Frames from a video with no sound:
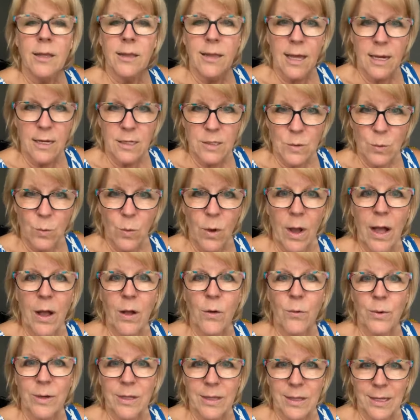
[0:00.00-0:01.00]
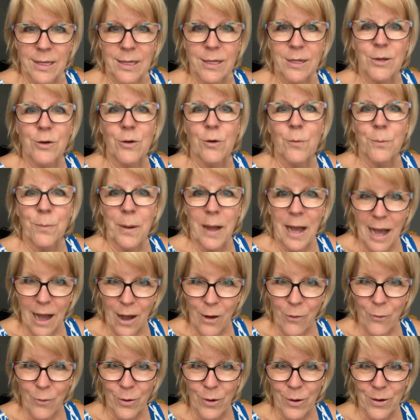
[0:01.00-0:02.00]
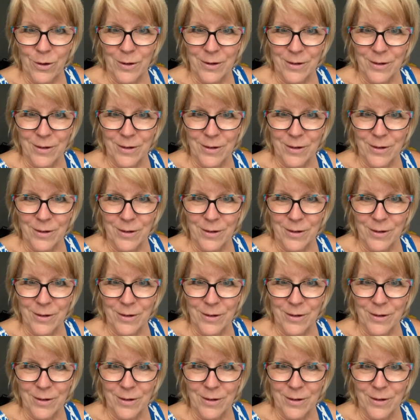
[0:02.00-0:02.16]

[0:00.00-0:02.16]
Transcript: that is well within your power?